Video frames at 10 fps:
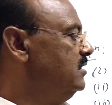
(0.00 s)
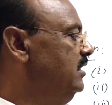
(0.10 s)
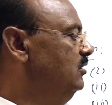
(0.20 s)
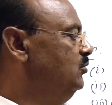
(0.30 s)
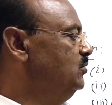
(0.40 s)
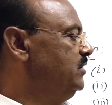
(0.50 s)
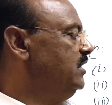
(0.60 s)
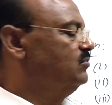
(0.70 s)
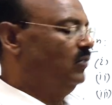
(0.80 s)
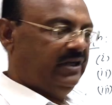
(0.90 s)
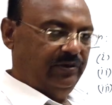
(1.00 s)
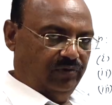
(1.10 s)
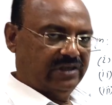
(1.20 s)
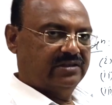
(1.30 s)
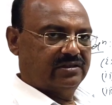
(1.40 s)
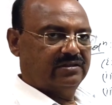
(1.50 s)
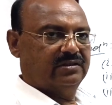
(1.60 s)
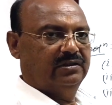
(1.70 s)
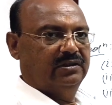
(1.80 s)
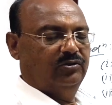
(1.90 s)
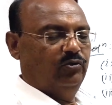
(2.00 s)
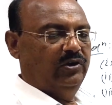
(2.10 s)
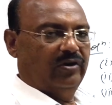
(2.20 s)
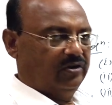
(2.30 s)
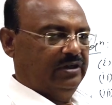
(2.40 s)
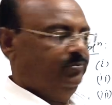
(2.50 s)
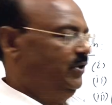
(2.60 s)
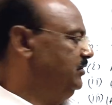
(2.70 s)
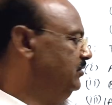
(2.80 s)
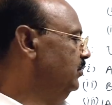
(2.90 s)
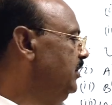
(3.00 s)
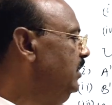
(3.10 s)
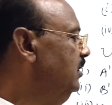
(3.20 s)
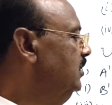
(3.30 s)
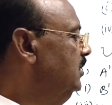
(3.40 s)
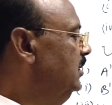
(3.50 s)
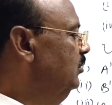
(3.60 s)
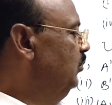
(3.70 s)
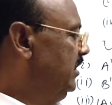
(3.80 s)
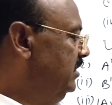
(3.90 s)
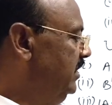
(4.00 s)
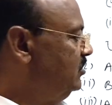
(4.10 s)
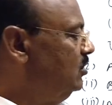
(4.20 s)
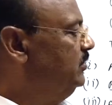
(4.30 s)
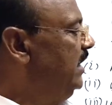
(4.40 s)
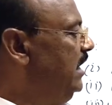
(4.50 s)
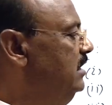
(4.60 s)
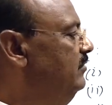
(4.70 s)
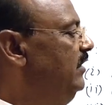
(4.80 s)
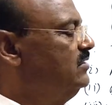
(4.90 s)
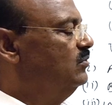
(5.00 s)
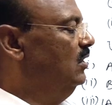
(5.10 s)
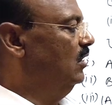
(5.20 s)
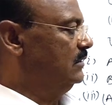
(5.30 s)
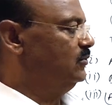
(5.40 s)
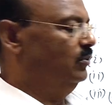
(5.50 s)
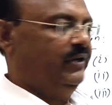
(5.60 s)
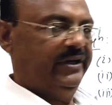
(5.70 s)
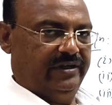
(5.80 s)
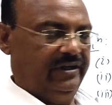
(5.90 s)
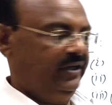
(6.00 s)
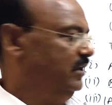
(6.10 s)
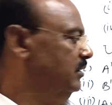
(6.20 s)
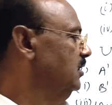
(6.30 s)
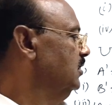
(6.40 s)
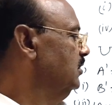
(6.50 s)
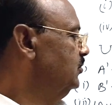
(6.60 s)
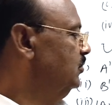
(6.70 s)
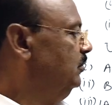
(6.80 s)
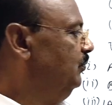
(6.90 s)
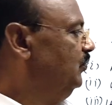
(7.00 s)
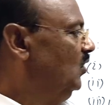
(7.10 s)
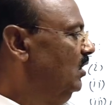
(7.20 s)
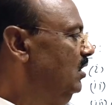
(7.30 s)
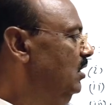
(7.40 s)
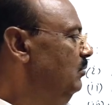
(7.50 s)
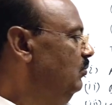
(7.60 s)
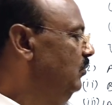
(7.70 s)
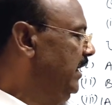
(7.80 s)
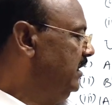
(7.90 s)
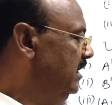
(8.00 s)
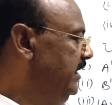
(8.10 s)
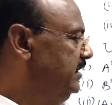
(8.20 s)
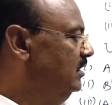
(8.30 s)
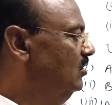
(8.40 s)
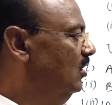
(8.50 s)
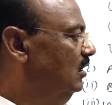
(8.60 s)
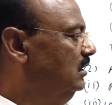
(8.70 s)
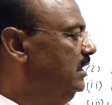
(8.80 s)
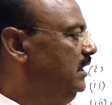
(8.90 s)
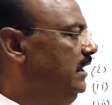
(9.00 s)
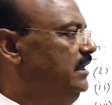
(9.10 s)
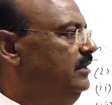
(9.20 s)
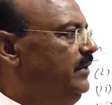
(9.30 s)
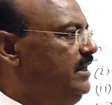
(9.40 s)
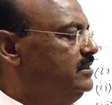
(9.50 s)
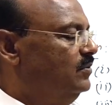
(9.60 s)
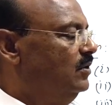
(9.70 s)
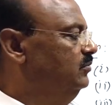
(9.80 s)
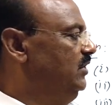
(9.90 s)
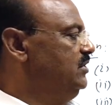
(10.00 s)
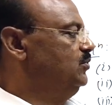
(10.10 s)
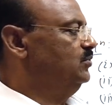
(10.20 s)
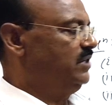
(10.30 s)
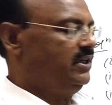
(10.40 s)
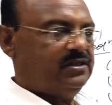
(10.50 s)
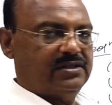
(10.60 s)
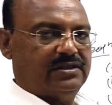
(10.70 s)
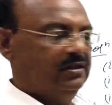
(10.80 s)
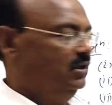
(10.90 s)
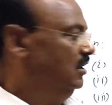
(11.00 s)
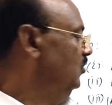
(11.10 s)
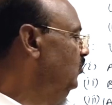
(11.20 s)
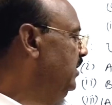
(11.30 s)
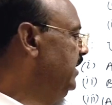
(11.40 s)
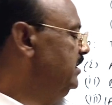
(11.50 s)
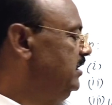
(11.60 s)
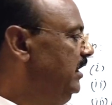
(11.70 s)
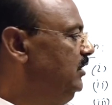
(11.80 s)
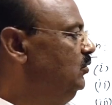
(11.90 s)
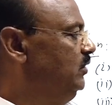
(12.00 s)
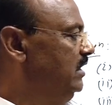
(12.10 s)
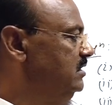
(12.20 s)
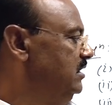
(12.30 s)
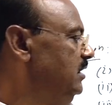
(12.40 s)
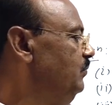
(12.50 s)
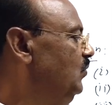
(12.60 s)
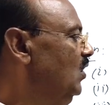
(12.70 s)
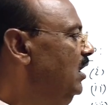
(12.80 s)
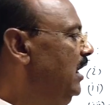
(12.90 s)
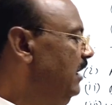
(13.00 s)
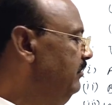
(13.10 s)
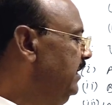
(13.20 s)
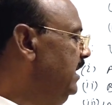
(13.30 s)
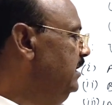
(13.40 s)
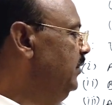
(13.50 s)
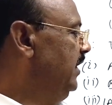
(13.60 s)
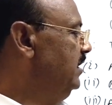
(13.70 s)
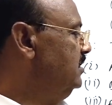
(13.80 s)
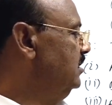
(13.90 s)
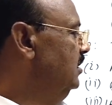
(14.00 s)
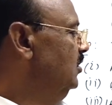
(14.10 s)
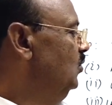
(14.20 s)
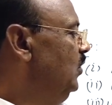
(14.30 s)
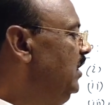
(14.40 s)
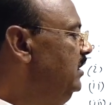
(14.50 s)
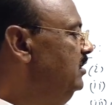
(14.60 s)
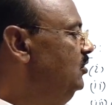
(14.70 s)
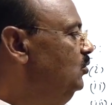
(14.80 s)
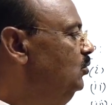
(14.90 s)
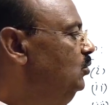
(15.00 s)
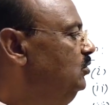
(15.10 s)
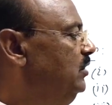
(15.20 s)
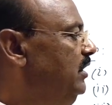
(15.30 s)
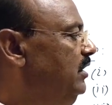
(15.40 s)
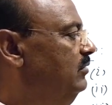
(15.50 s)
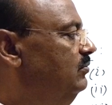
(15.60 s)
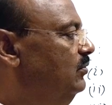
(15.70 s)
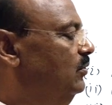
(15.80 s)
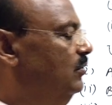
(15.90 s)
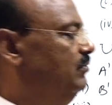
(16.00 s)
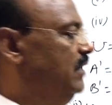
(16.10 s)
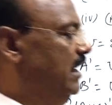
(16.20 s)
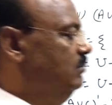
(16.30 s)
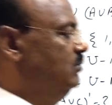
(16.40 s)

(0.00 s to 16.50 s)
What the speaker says: in two sets only once, will not repeat, okay? But rest of the elements will also be written here. So by collecting all the elements from these two sets, we'll get A union C having elements 1, 2, 3, 4, 5,